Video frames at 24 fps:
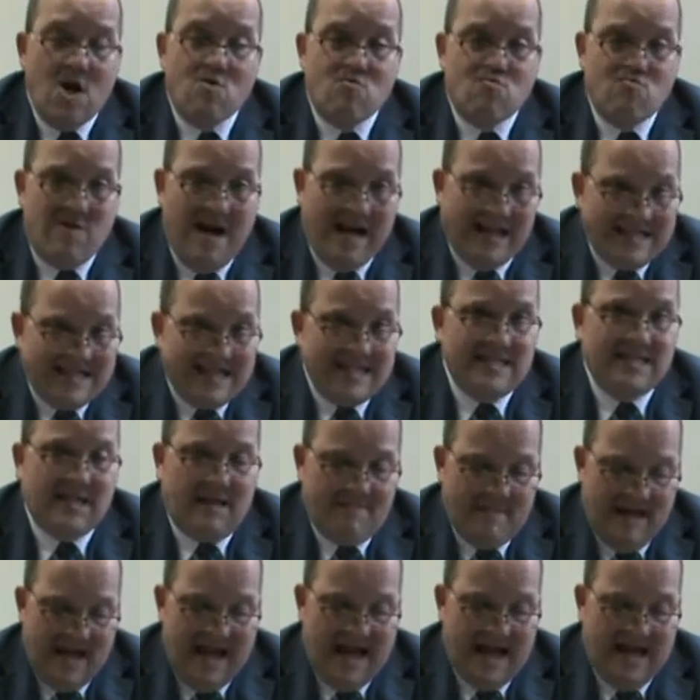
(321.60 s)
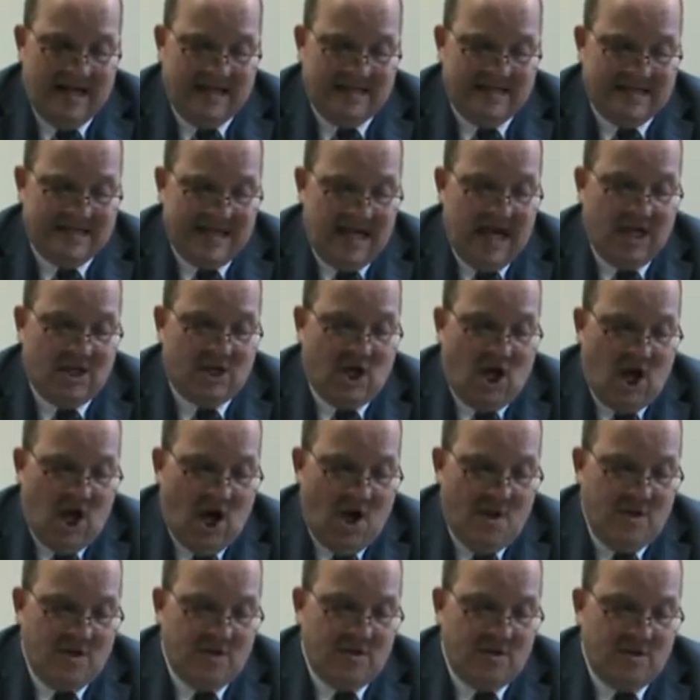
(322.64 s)
Rent demands and
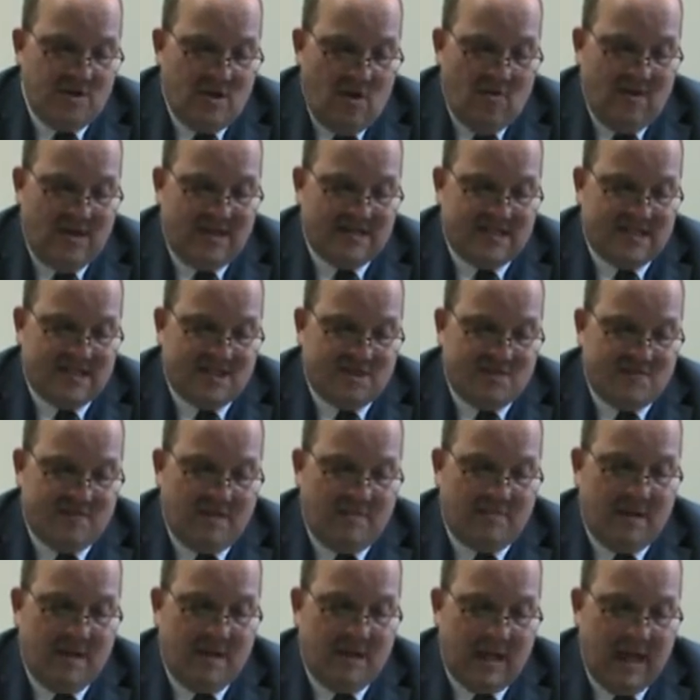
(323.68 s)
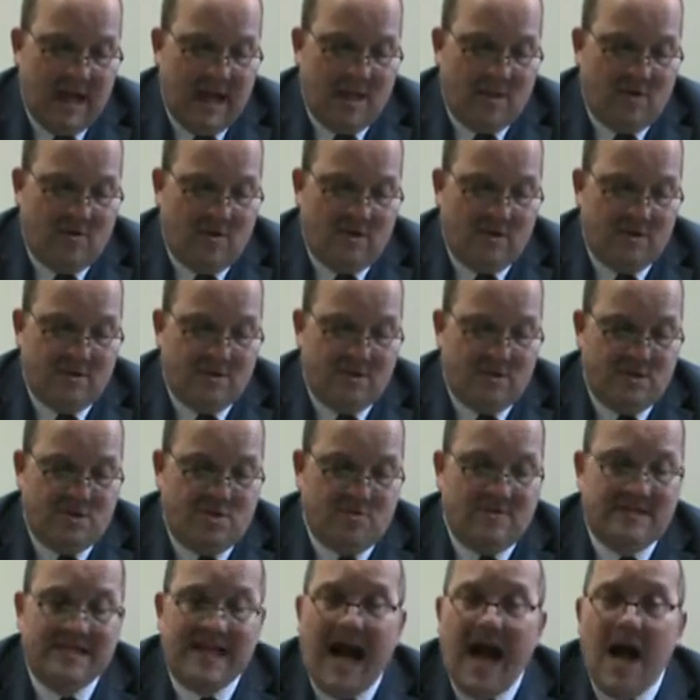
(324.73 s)
other notices from the landlord
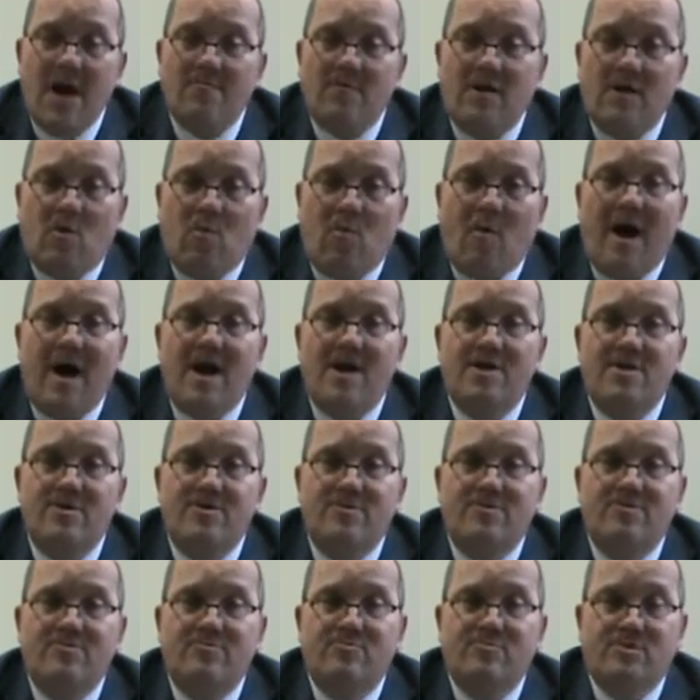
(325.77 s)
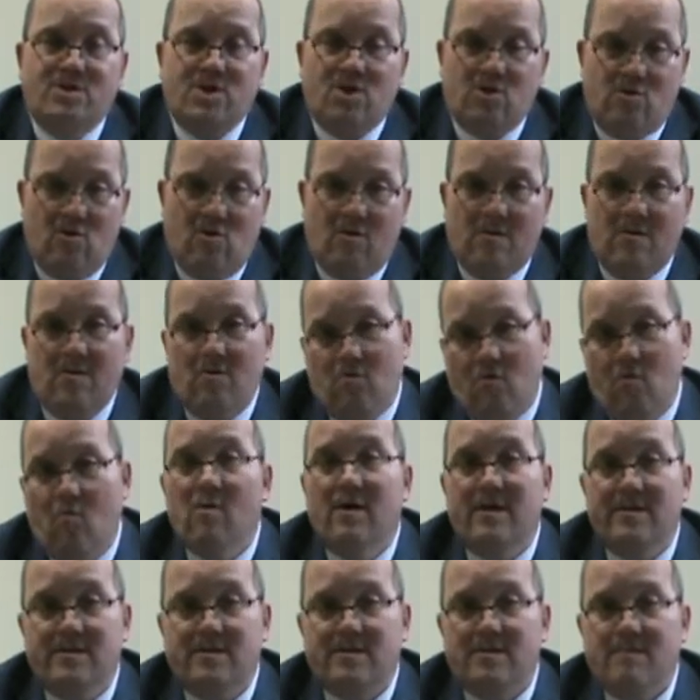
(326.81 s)
do not require you to go to
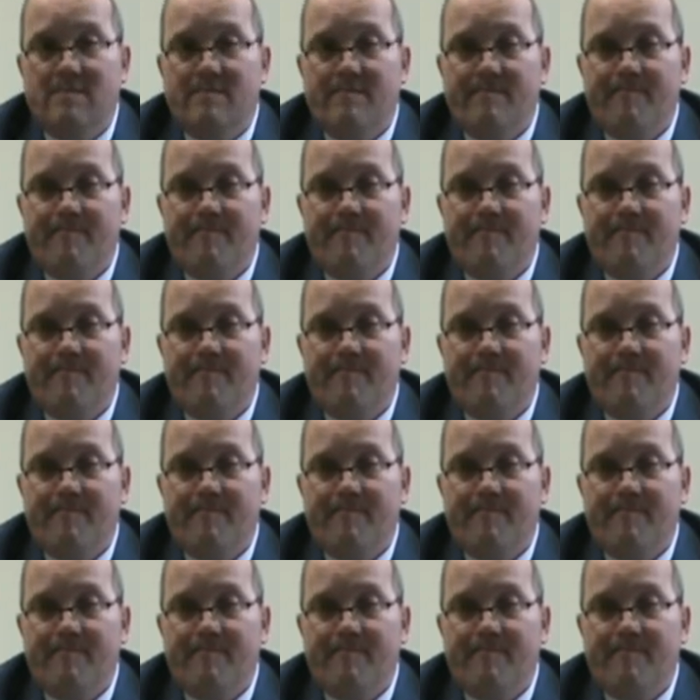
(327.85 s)
court.